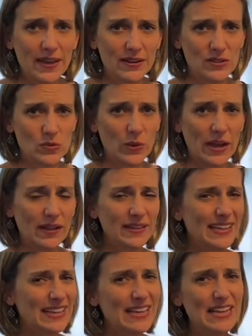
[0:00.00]
as well.
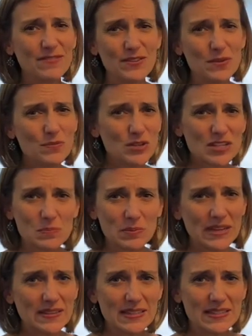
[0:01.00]
If you just
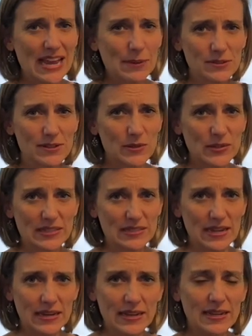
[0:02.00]
play this absolutely
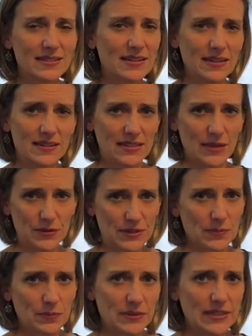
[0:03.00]
steady, it's gonna sound
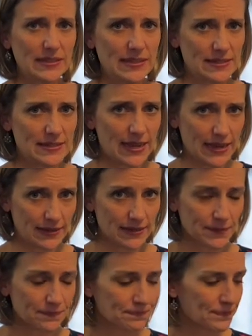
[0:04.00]
completely dead.
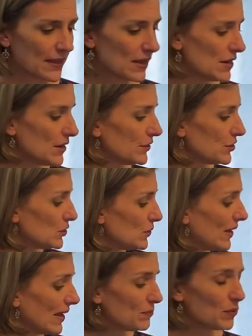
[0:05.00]
To
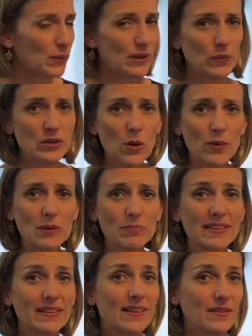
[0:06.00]
that point, we don't wanna play
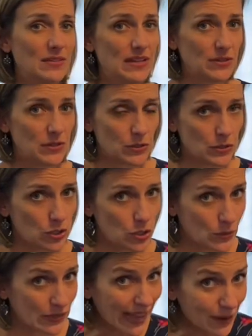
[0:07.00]
the left hand too
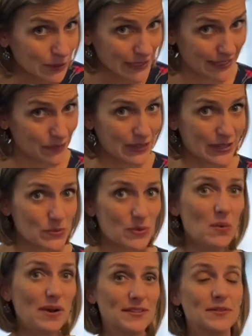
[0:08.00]
loudly because we
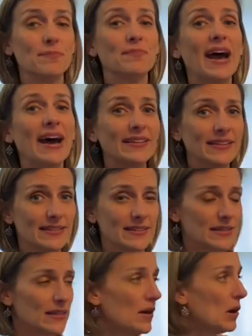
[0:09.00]
want to balance
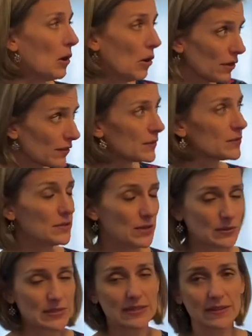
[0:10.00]
all those
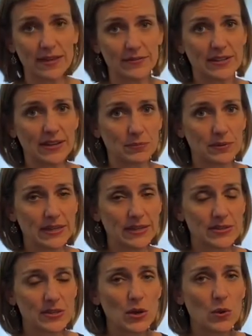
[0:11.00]
notes that the left hand
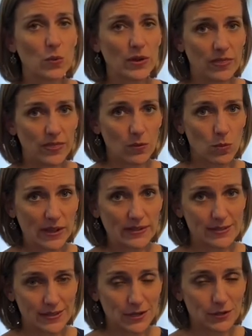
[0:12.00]
plays with the one
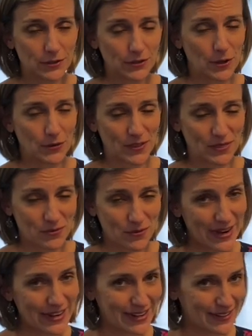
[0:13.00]
singular note that the
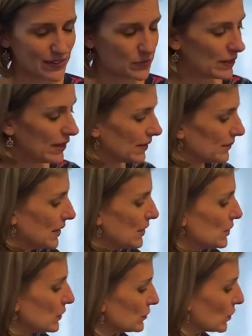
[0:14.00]
right hand is playing.
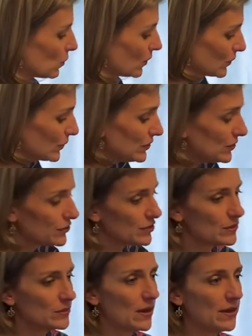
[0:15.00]
So work with your
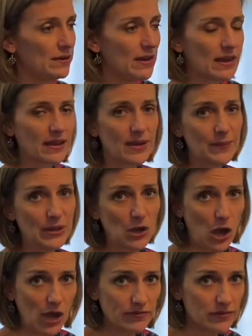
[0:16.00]
student on not coming
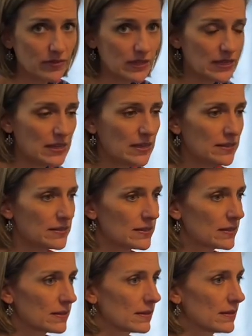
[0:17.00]
off of the keys,
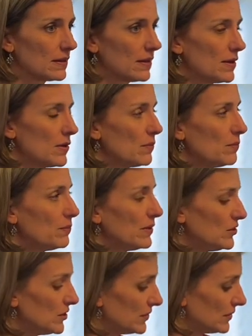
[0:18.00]
but
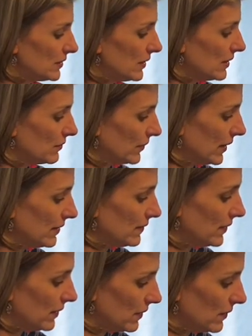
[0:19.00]
just sitting right
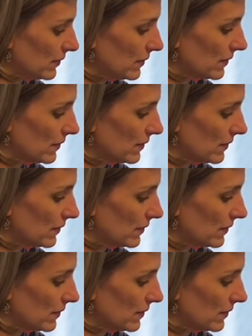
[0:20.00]
there